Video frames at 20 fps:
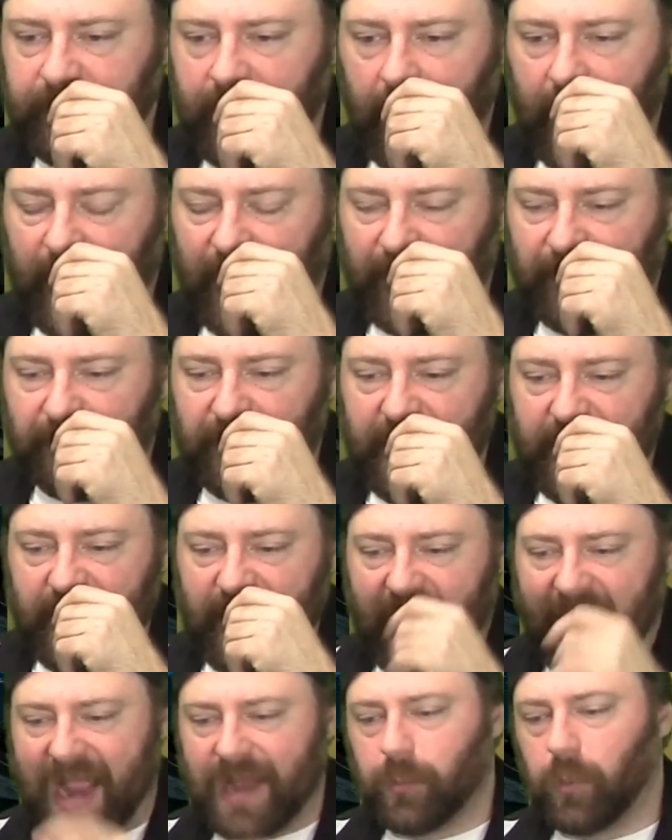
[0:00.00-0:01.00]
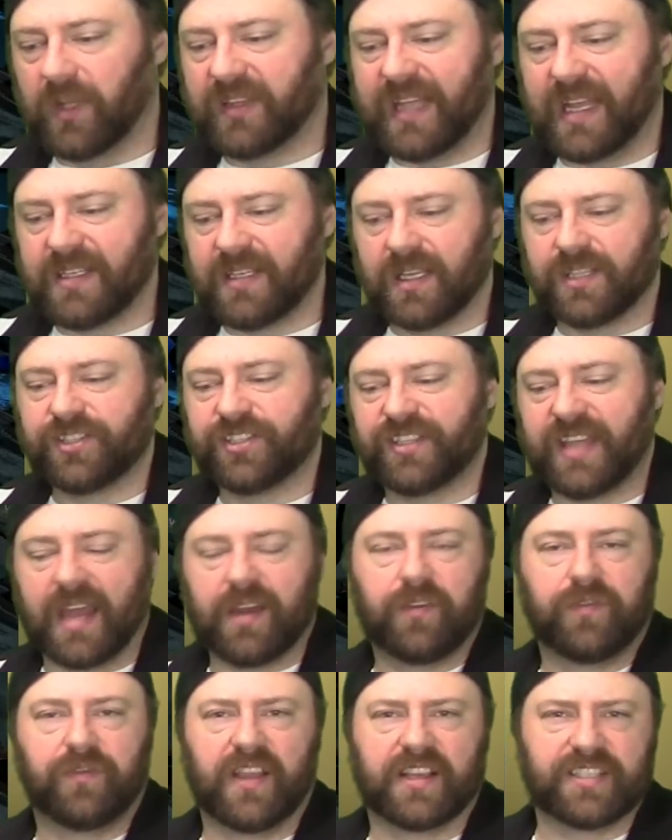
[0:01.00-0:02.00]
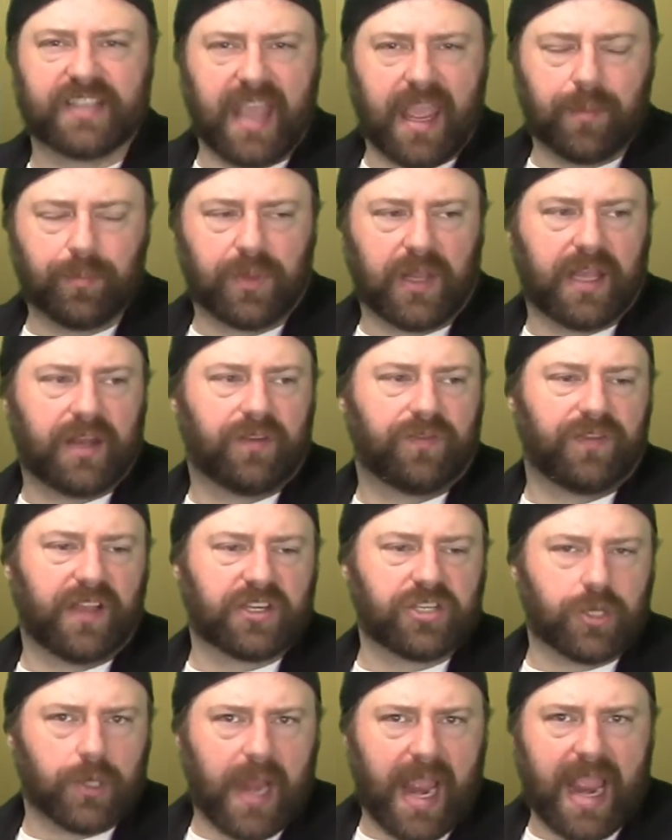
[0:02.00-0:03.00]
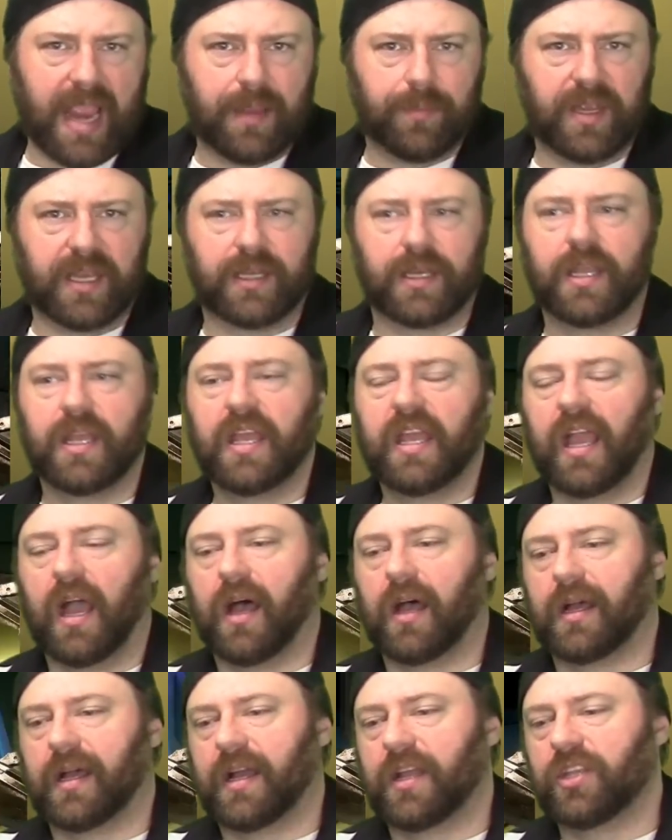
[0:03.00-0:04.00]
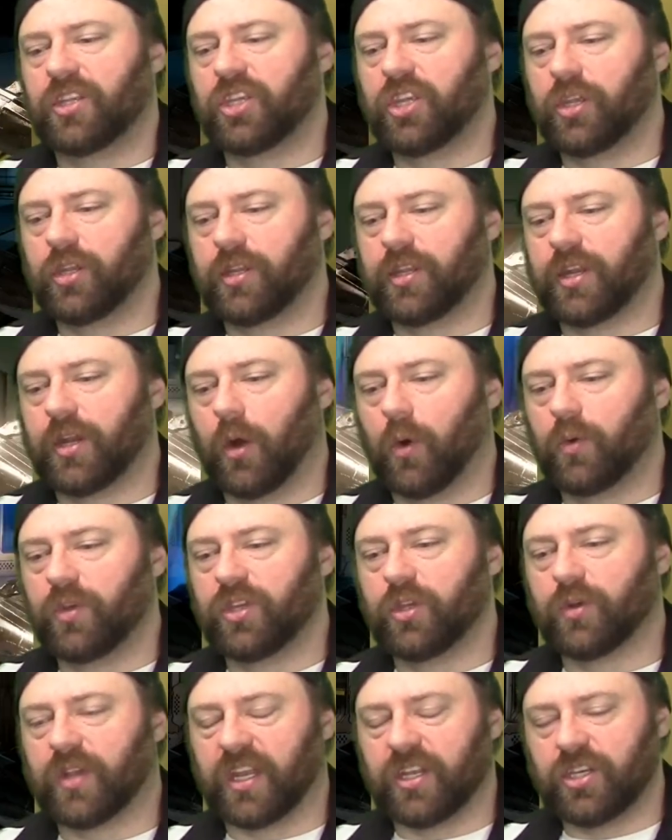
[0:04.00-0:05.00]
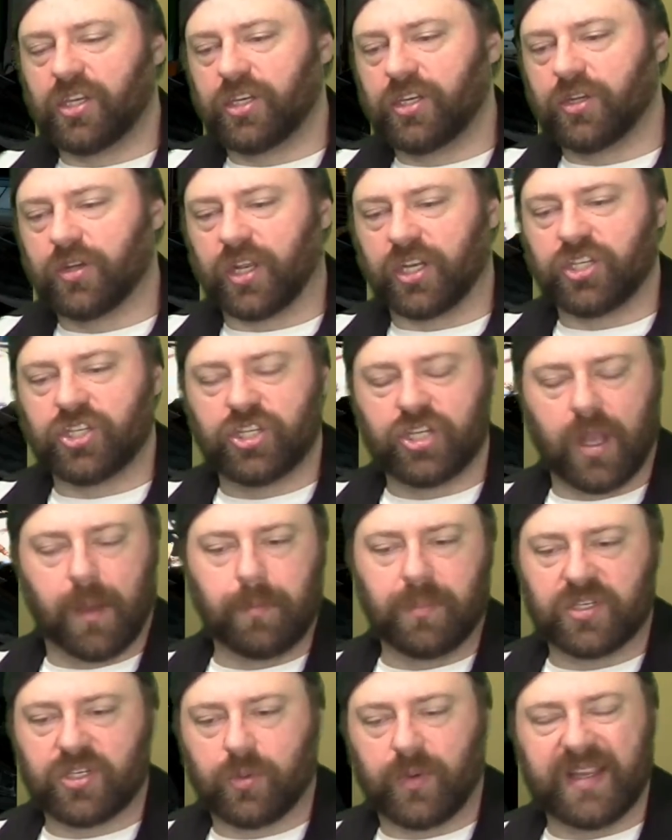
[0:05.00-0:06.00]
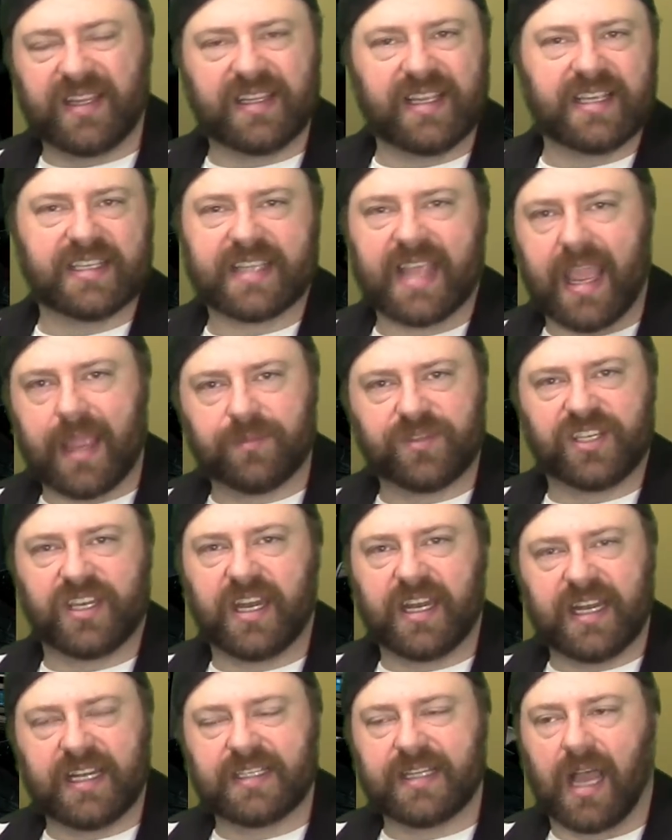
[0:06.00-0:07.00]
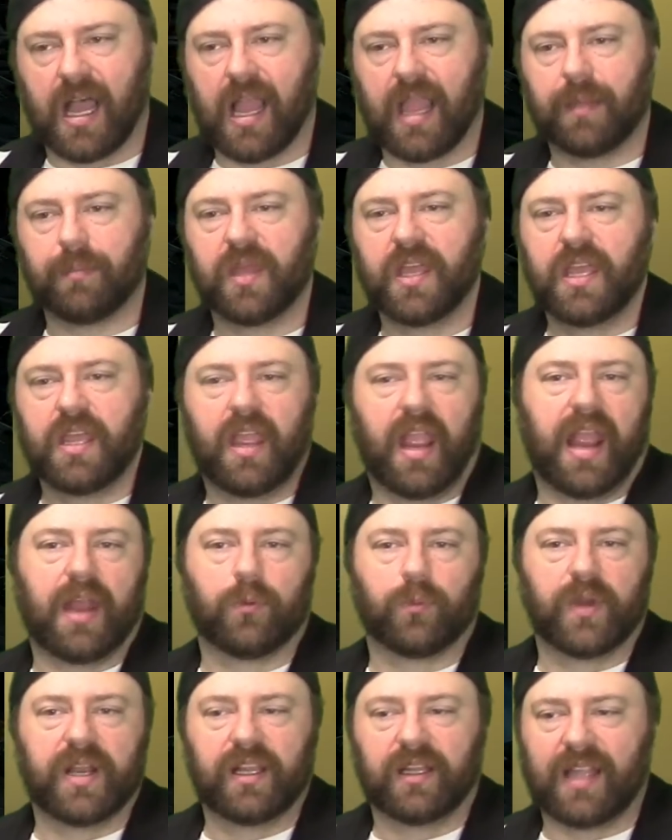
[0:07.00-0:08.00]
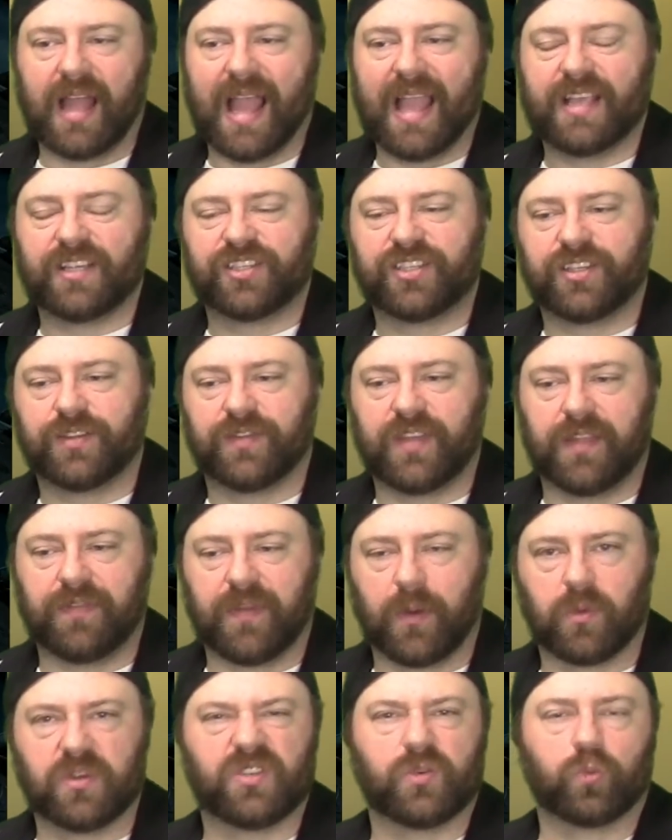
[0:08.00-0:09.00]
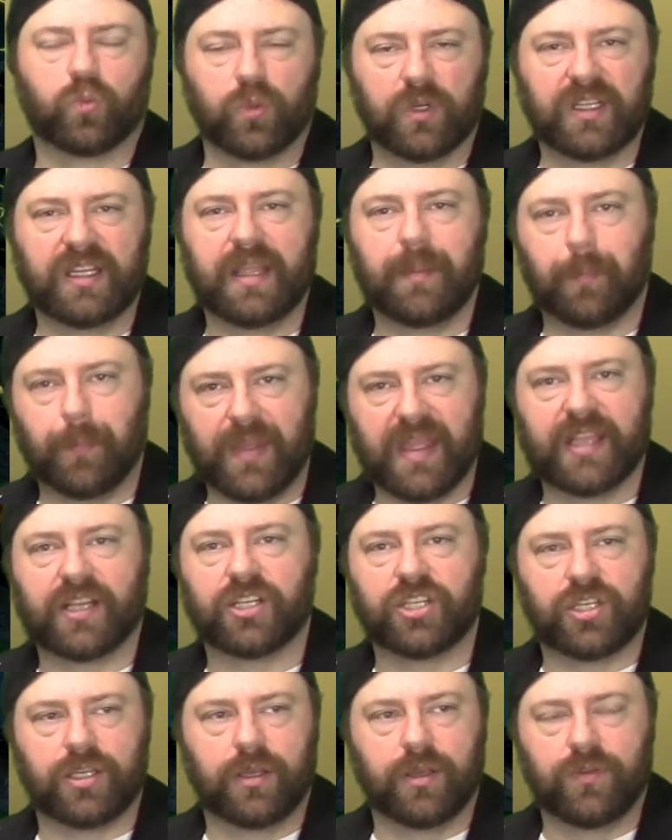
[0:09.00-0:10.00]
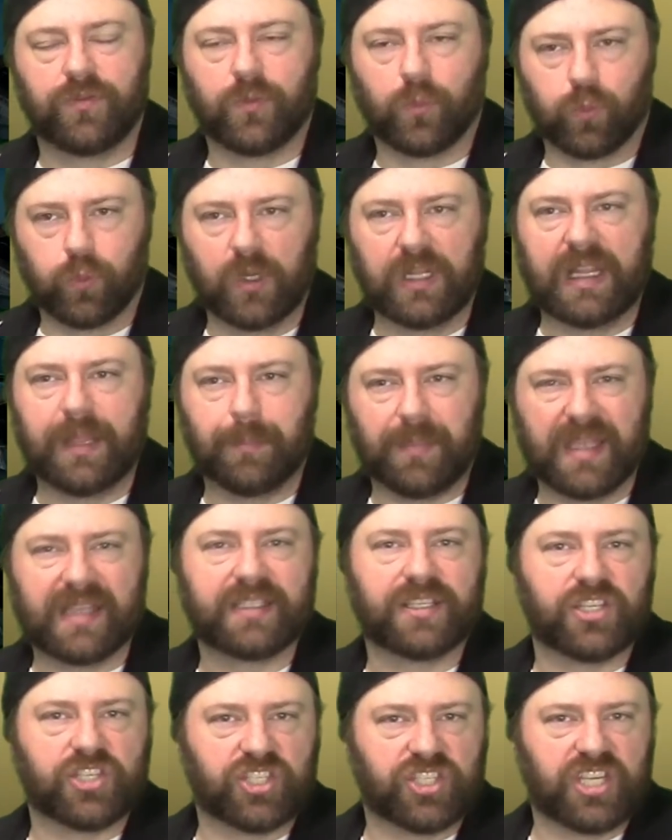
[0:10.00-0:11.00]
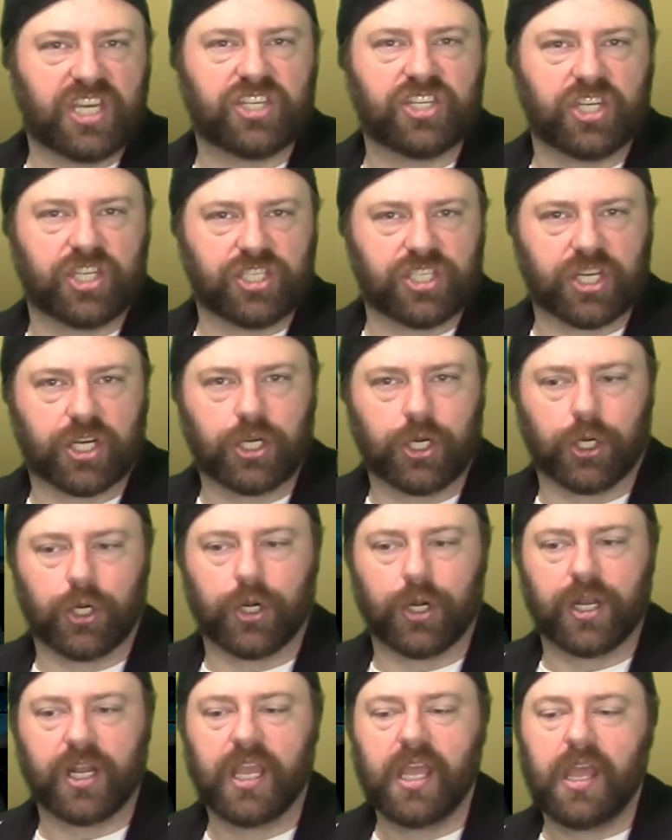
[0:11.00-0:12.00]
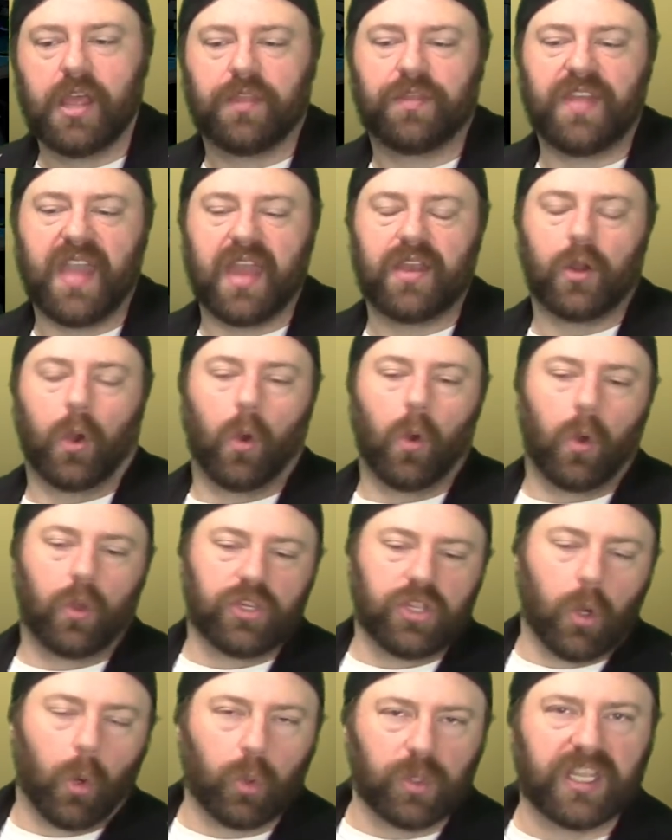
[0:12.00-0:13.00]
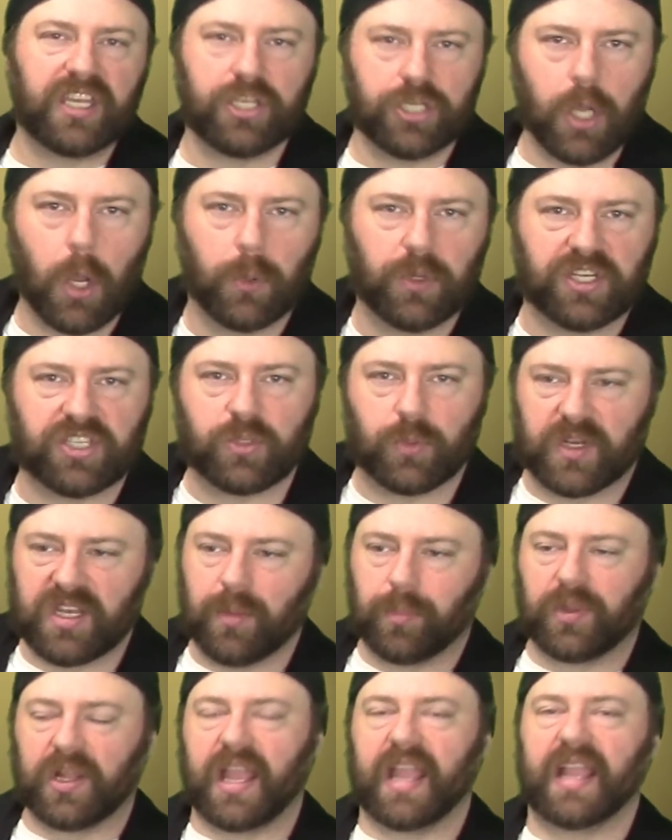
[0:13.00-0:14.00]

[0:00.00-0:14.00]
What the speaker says: And what that does is that affects gameplay. It affects your aiming. You can jump between these games at any time and realize that there was really big decisions occurred that you only notice when you play a